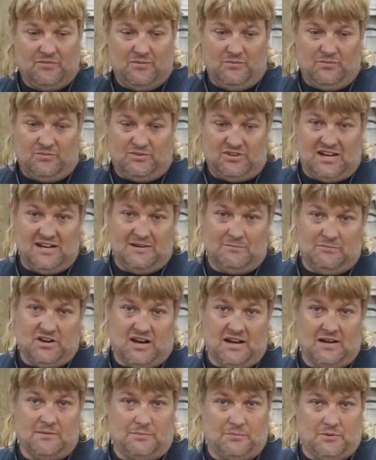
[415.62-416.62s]
same
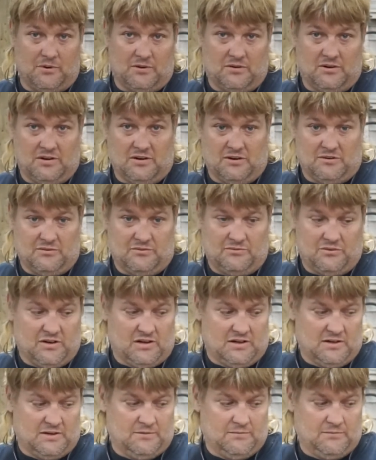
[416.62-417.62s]
type of
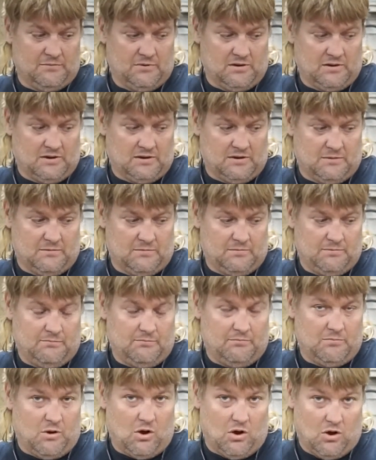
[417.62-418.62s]

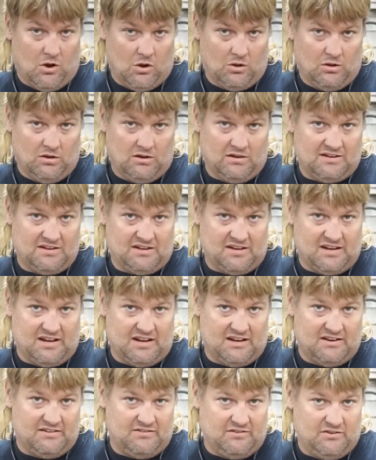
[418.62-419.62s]
haul,
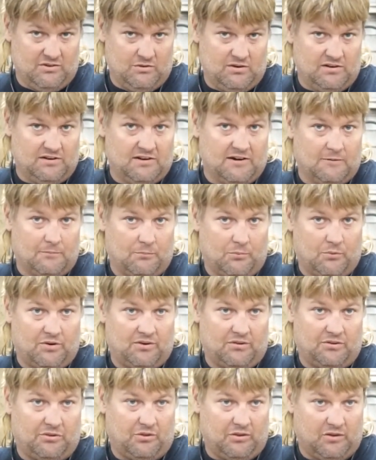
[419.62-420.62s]
and you end up
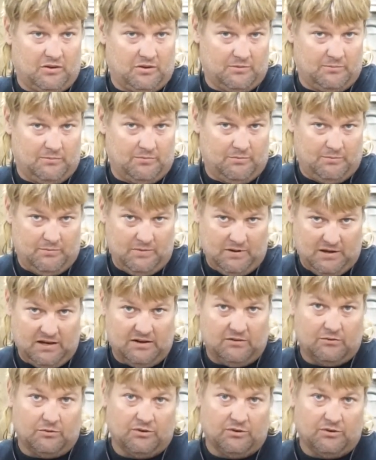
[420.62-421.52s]
with the end